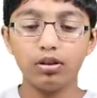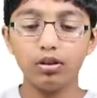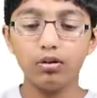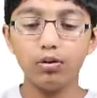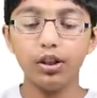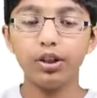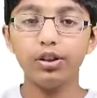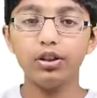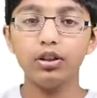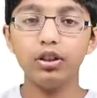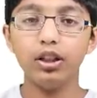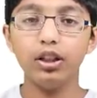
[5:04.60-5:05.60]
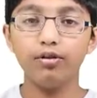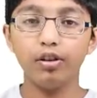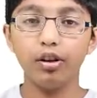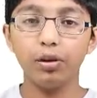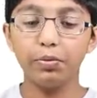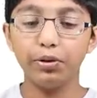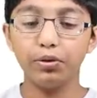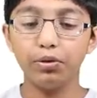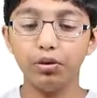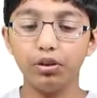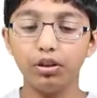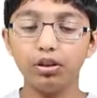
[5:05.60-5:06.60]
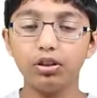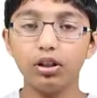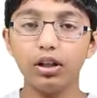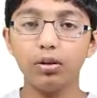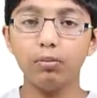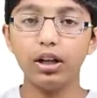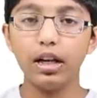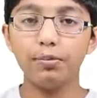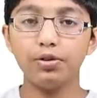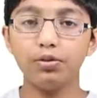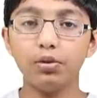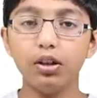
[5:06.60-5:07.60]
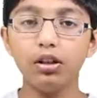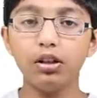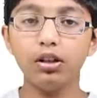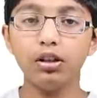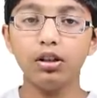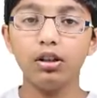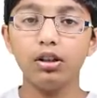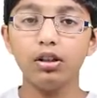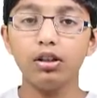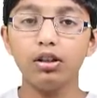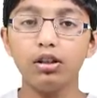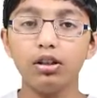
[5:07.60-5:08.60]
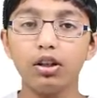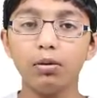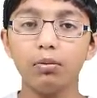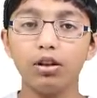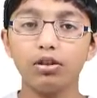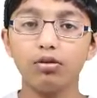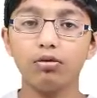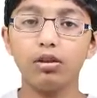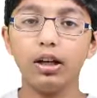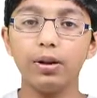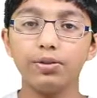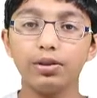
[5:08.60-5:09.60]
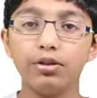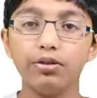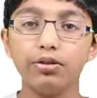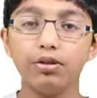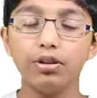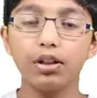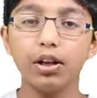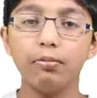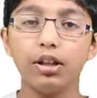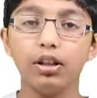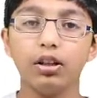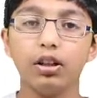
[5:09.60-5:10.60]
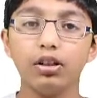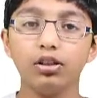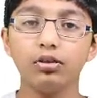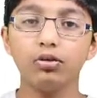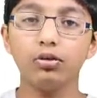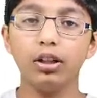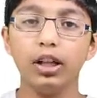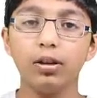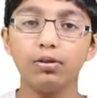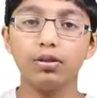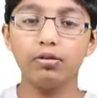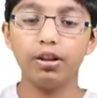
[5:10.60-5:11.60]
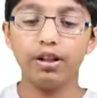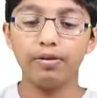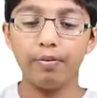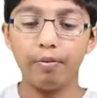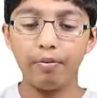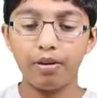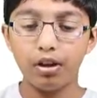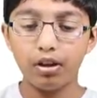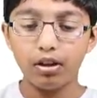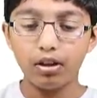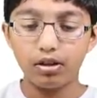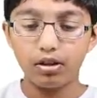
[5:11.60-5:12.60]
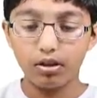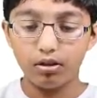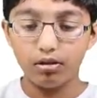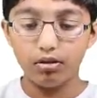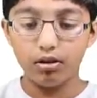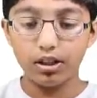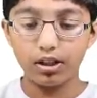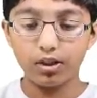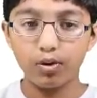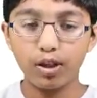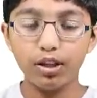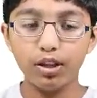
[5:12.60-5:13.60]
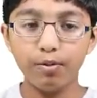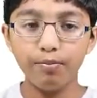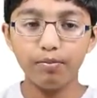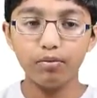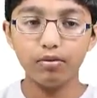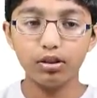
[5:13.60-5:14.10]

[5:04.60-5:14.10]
So we're going to need a variable called time elapsed 1, time underscore elapsed 2, time underscore elapsed 3. So let's create them.